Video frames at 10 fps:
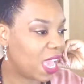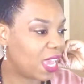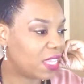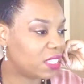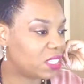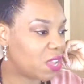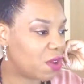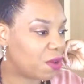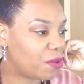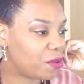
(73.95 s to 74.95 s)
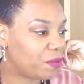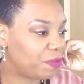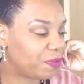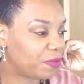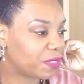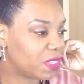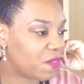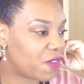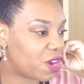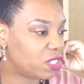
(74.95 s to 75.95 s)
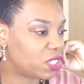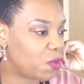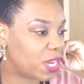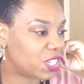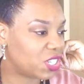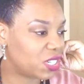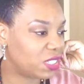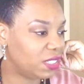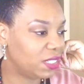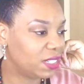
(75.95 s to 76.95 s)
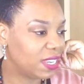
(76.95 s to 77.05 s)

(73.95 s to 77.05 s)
And so the first question,